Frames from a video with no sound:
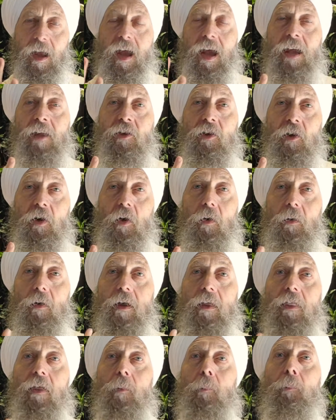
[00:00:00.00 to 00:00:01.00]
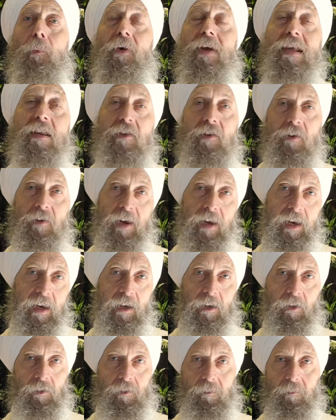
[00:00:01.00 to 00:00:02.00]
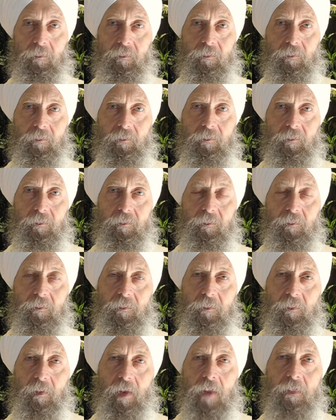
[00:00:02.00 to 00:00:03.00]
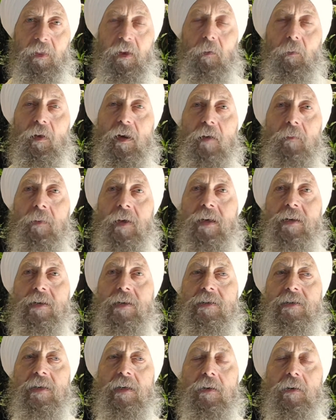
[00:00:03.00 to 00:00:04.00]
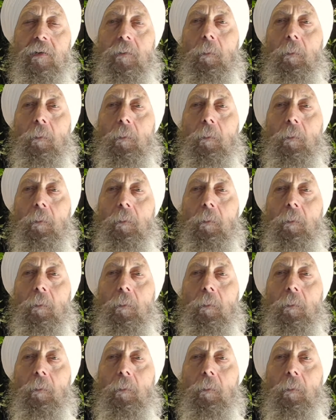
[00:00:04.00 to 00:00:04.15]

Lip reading: And they'll break their hand. I think what he meant is that